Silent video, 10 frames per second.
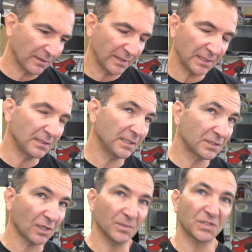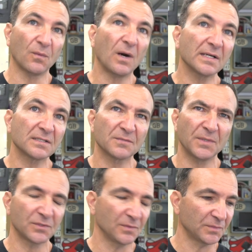I think he told me twice. I
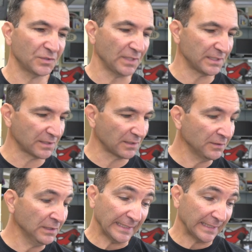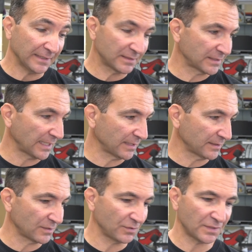spoke to him 2 days ago. He's taken
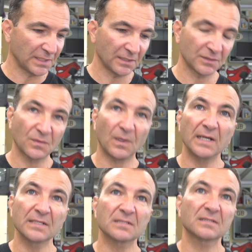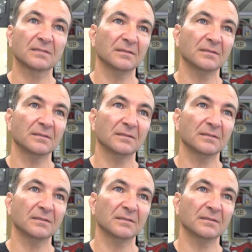it to New Zealand twice.